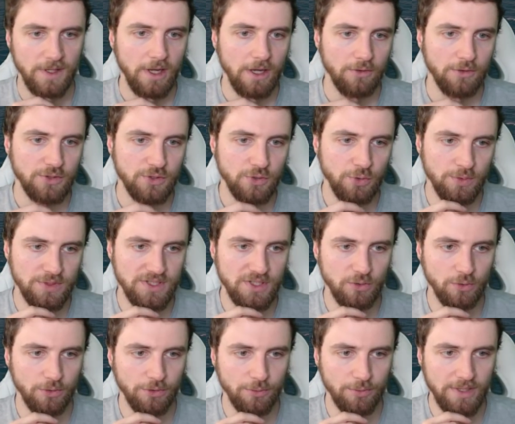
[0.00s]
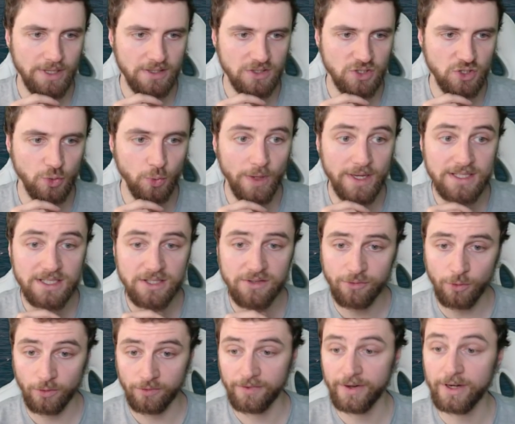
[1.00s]
The 203 has
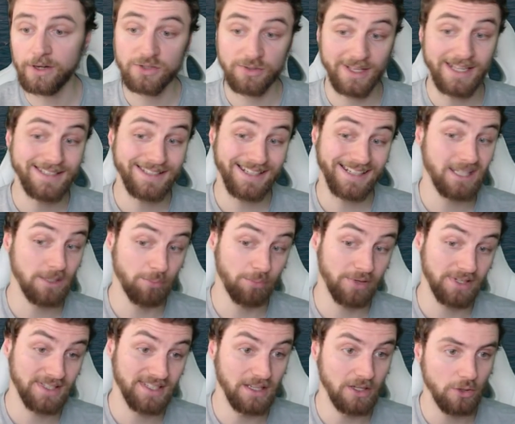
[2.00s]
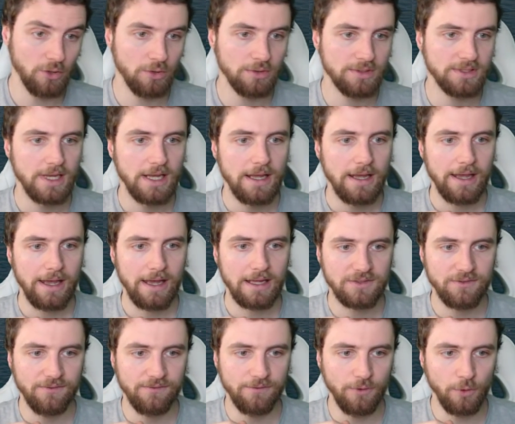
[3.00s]
24 fighters, so that's actually pretty good. It
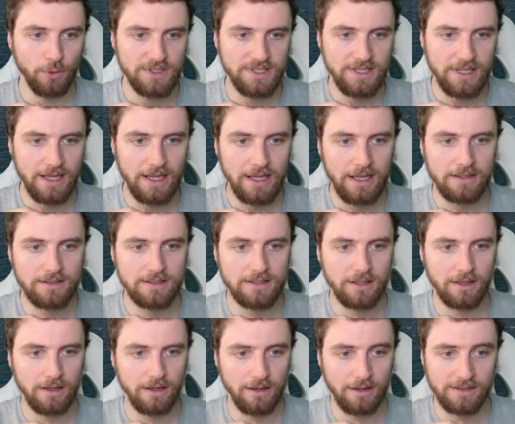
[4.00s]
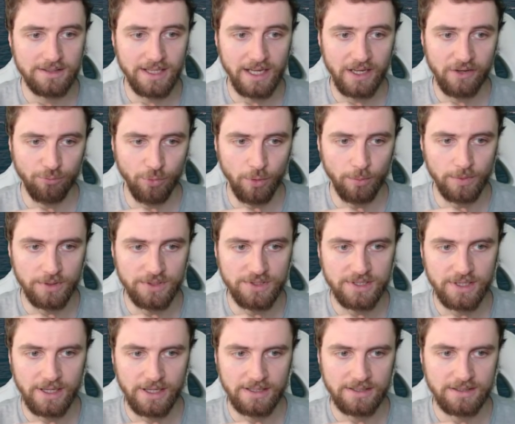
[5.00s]
has 48 dive
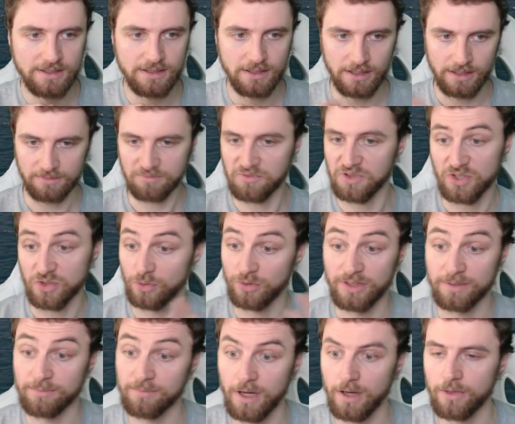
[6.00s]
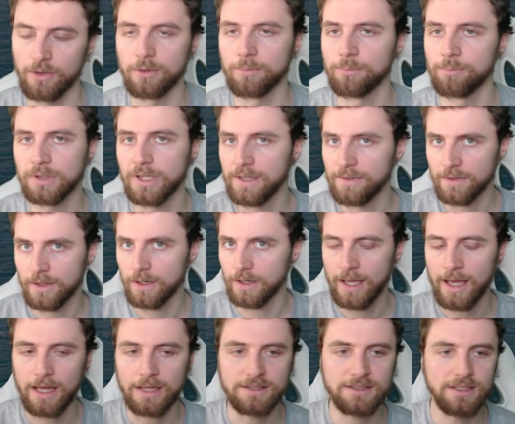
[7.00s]
bombers, because it's the only other plane that it
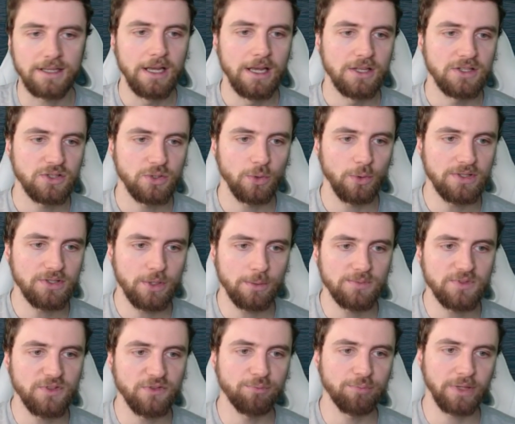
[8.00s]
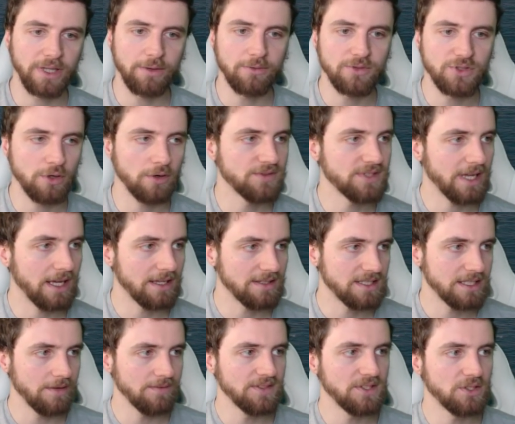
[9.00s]
has. So in terms of plane reserves, it has
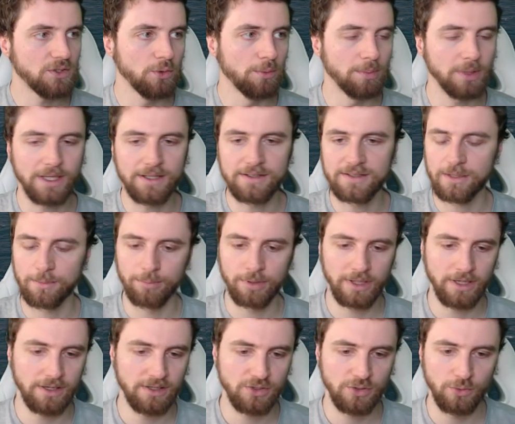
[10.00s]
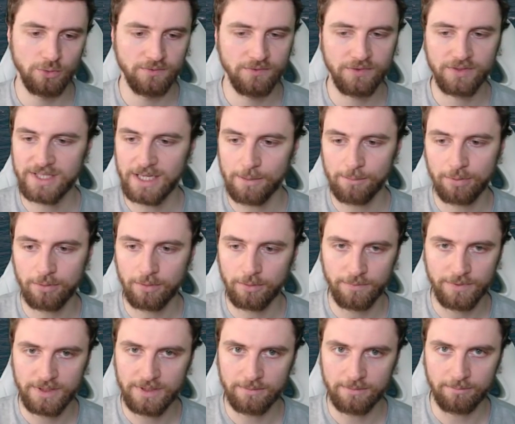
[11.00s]
72 planes compared to, for example,
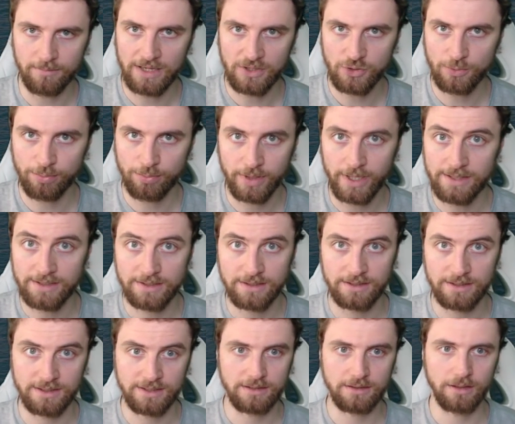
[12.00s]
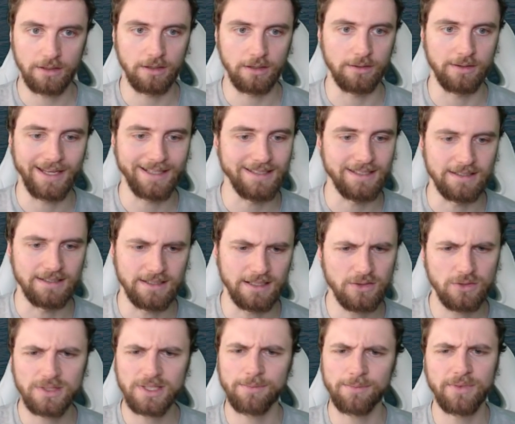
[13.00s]
the Enterprise's
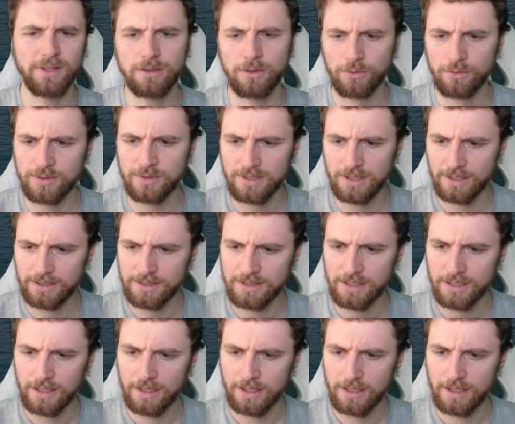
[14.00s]
96 or something along those lines.